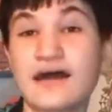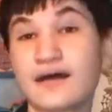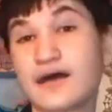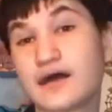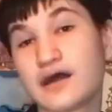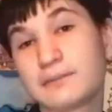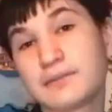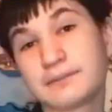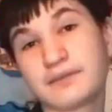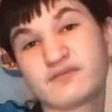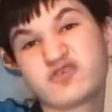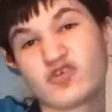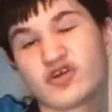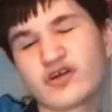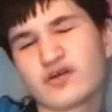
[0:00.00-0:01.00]
Uh, but
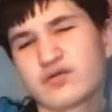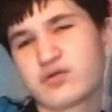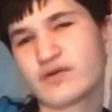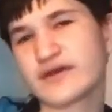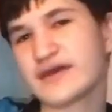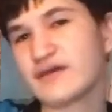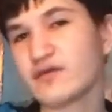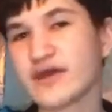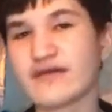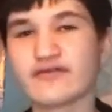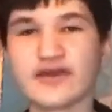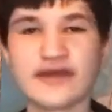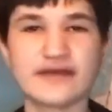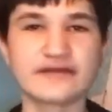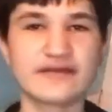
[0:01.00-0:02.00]
before we, we
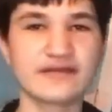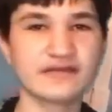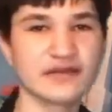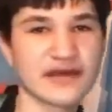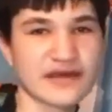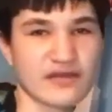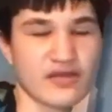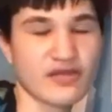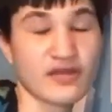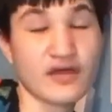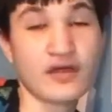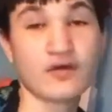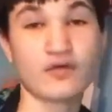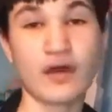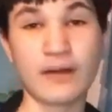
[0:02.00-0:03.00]
ever hit 10 likes,
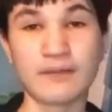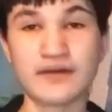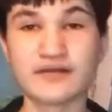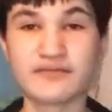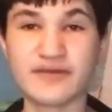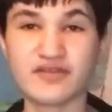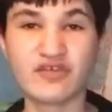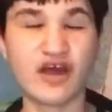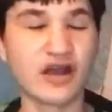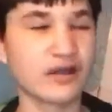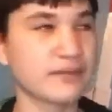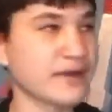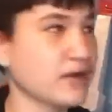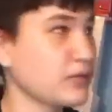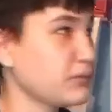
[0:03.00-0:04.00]
I'm going to be
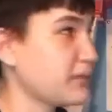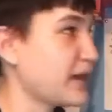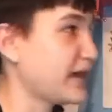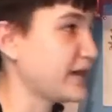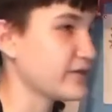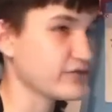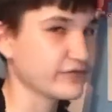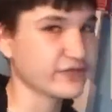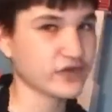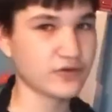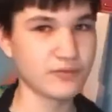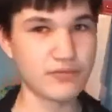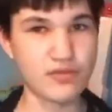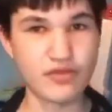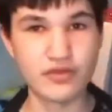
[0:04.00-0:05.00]
talking about my other
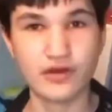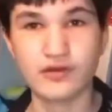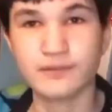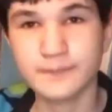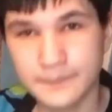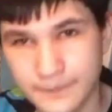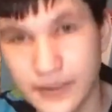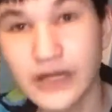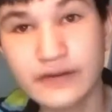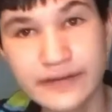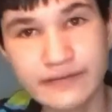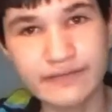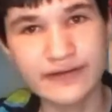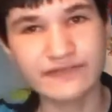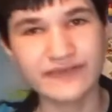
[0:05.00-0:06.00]
films, so get ready